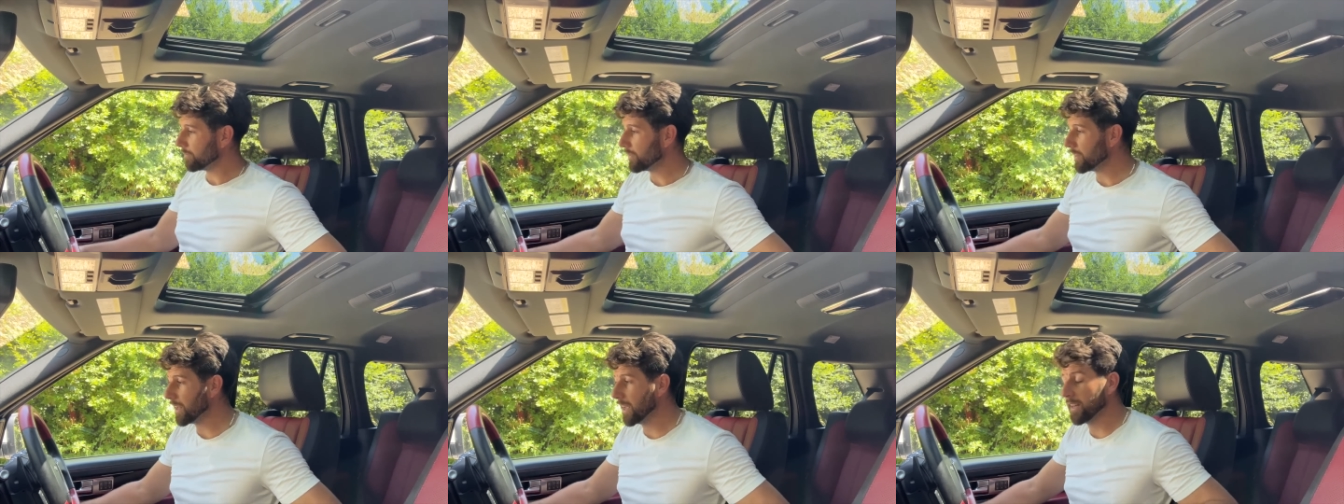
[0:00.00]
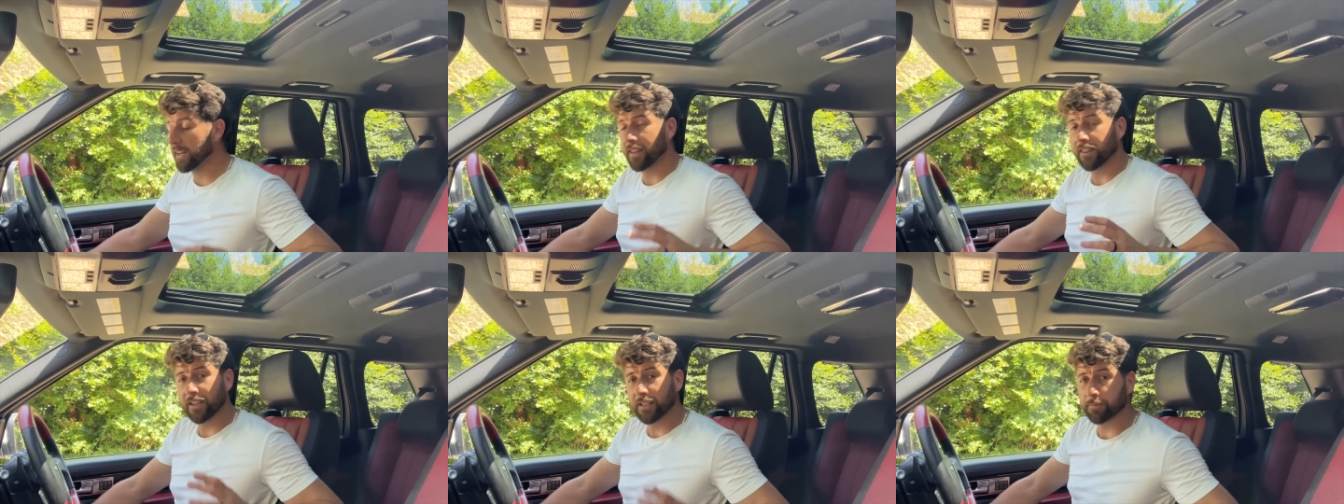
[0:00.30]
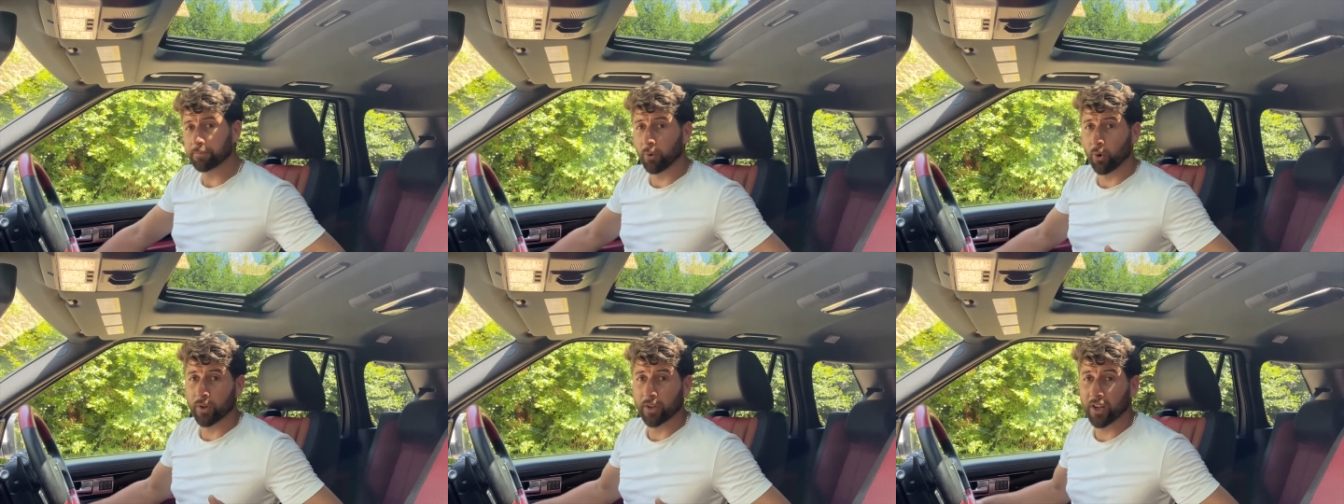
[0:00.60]
And at this
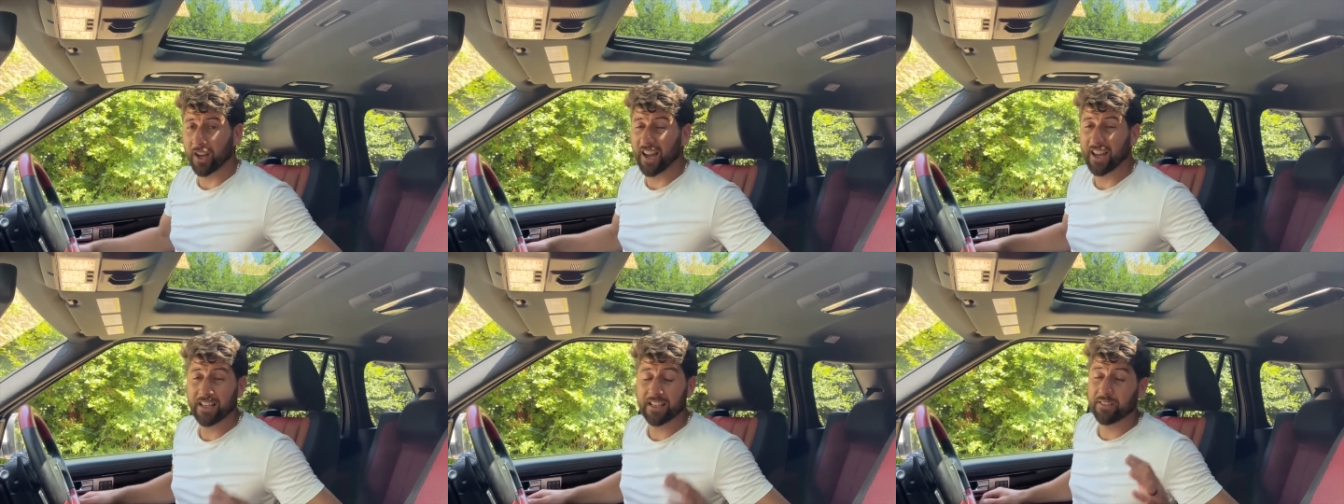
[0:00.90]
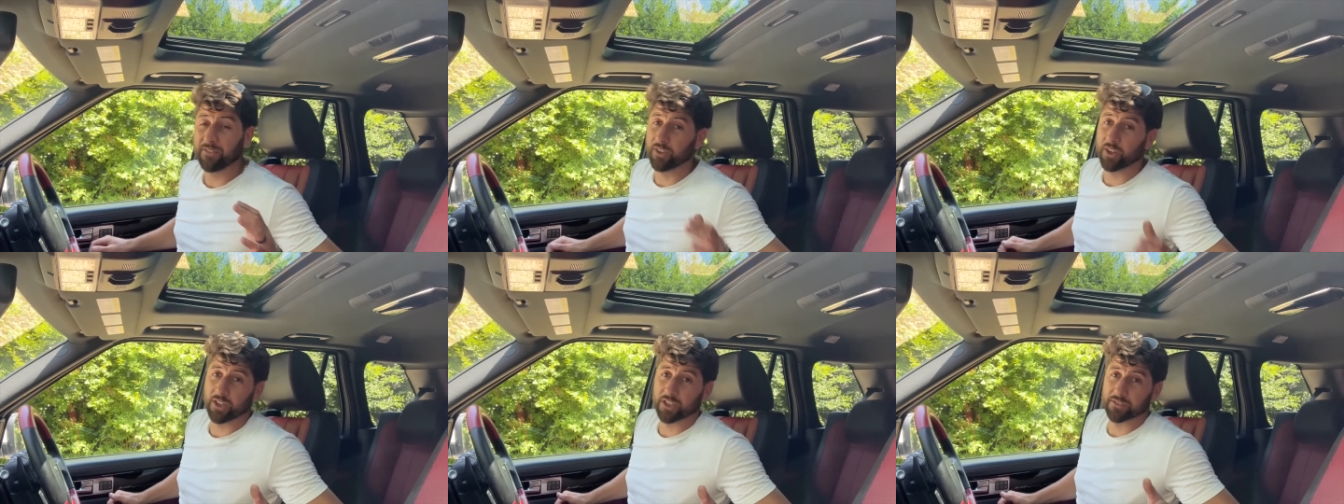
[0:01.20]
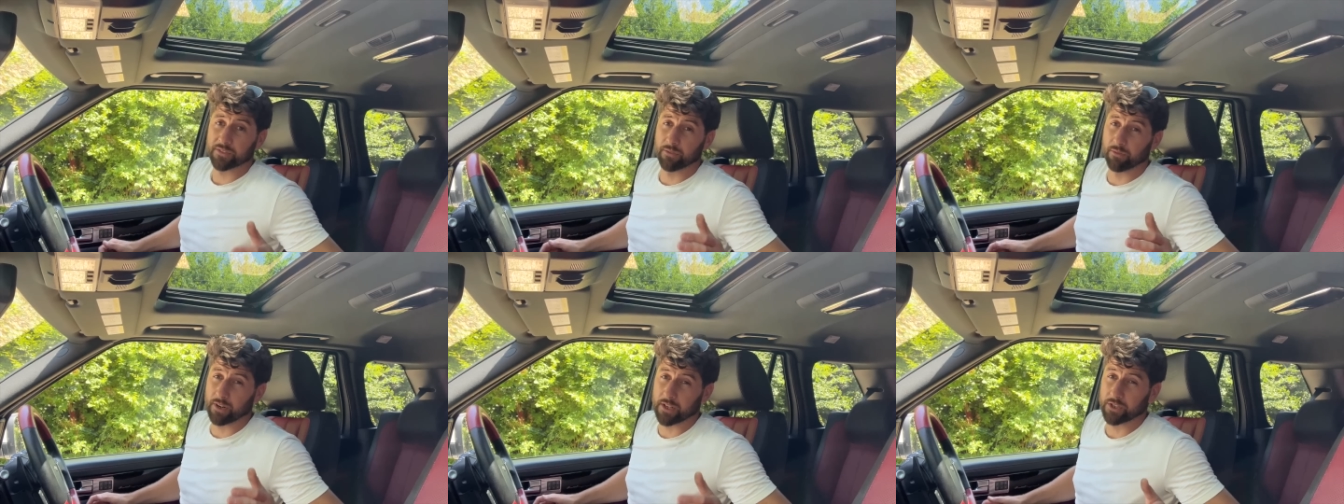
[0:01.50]
point, I hadn't even asked
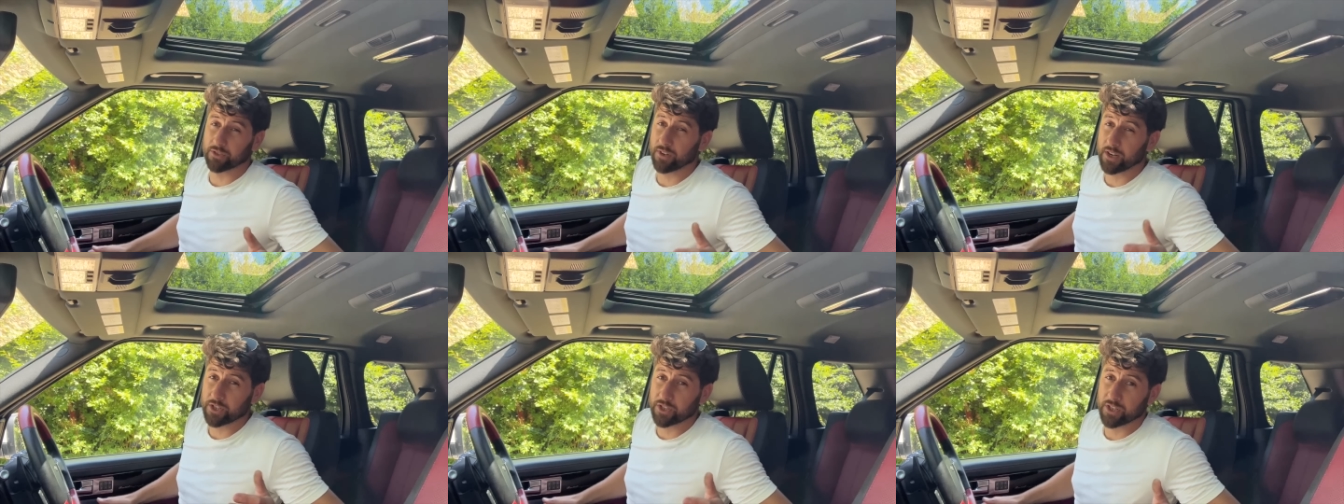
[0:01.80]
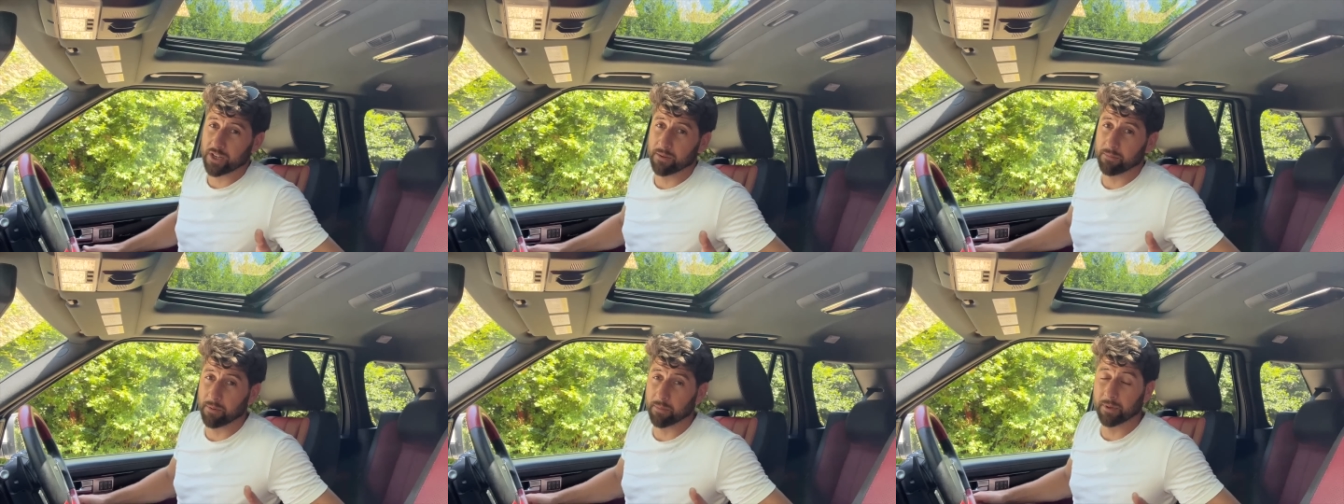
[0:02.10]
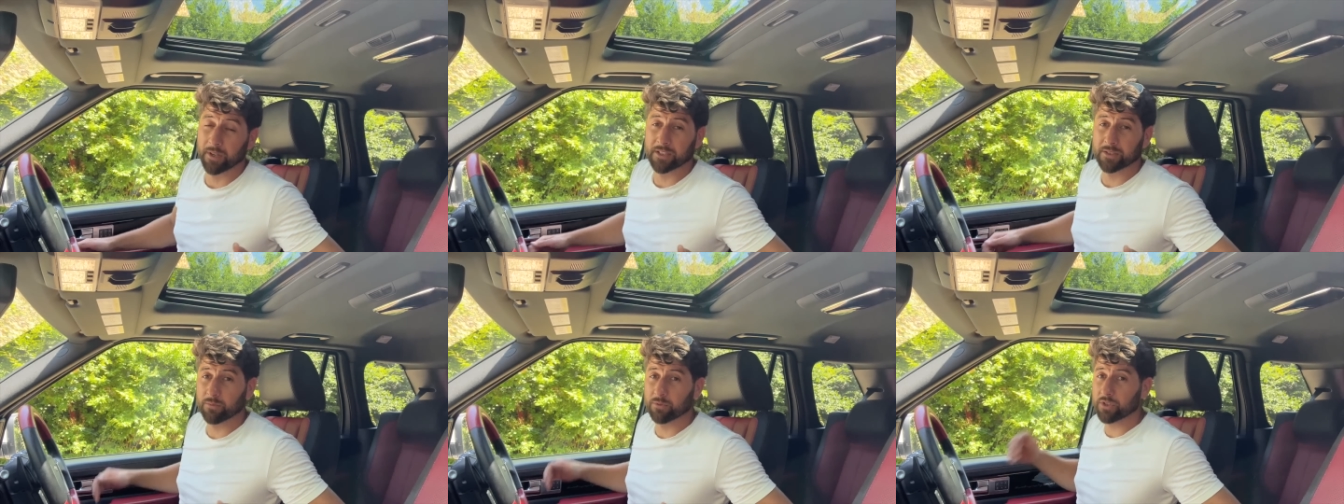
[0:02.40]
for the registration number
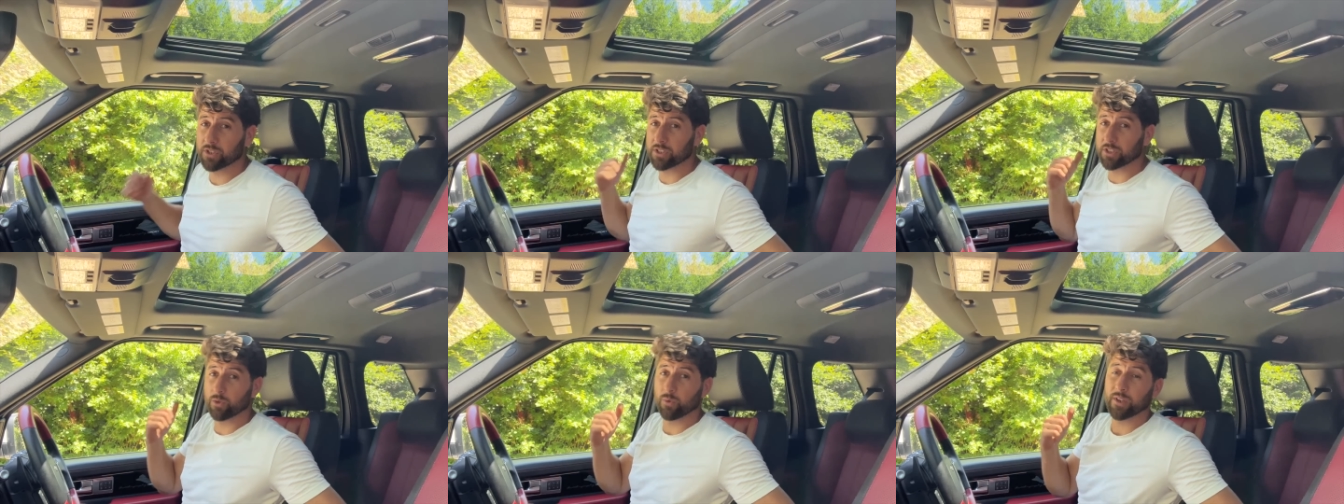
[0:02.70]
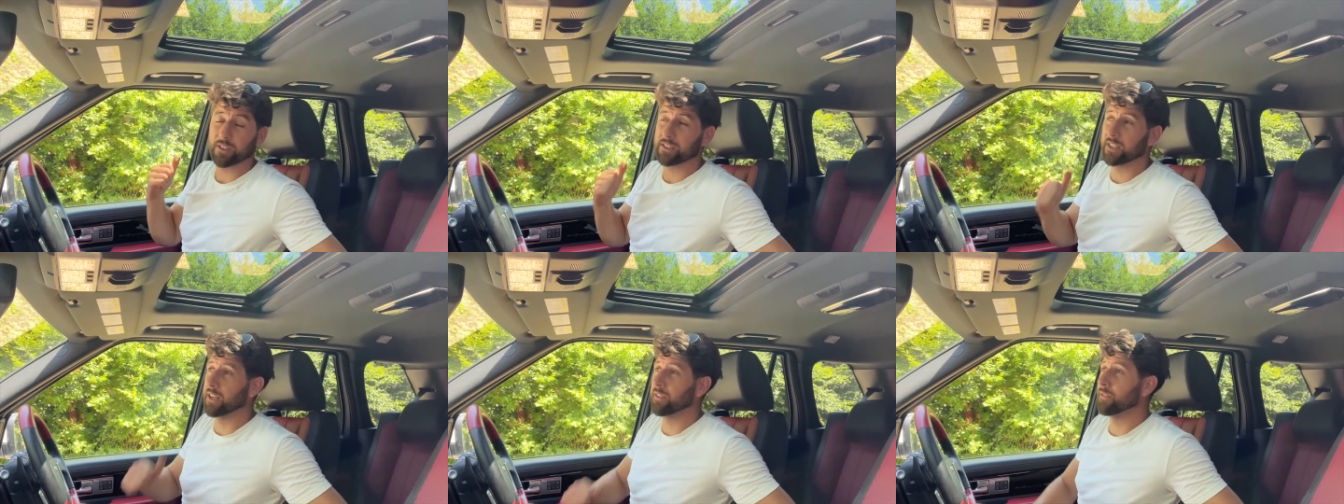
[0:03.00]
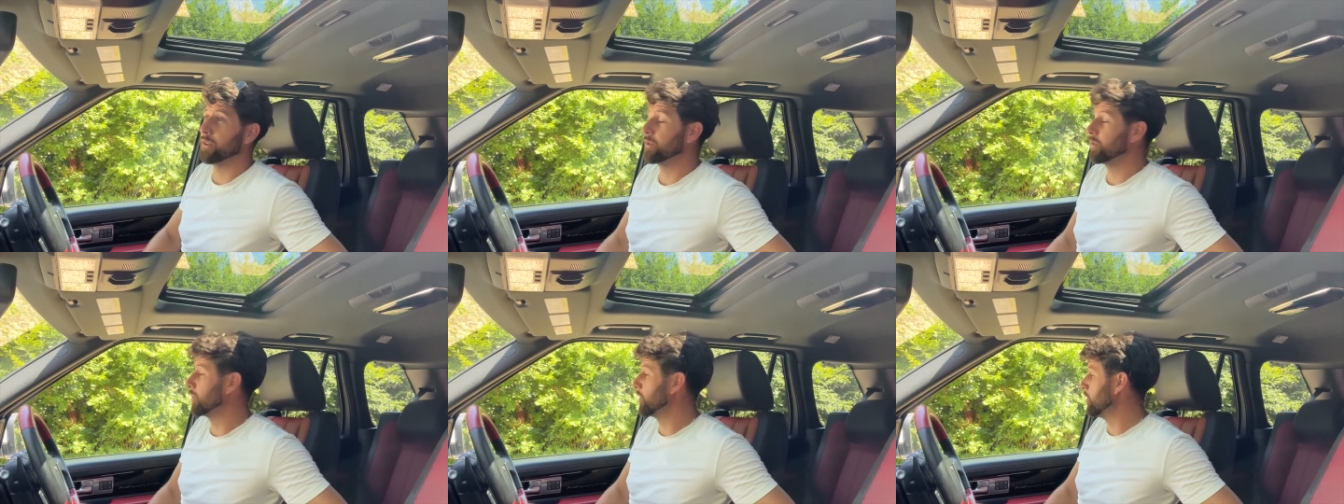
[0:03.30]
because it was just a quick
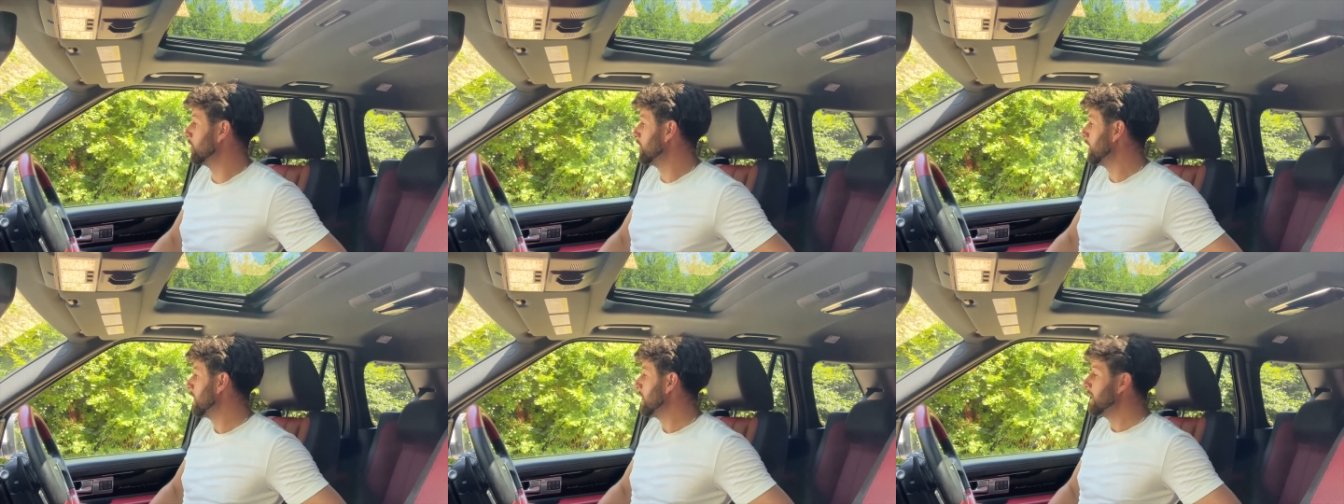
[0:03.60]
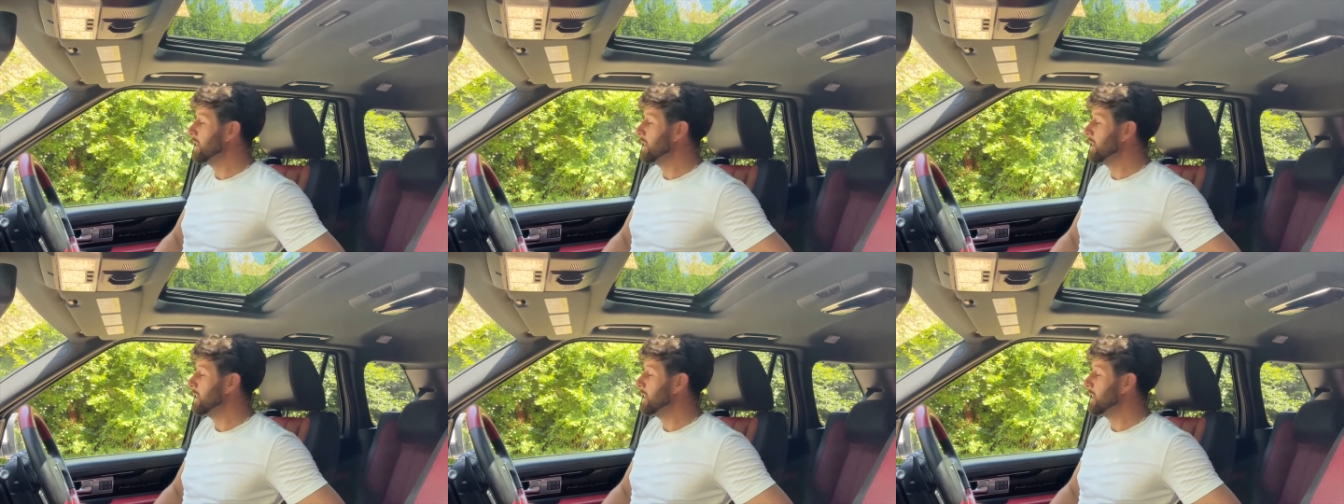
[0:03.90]
telephone call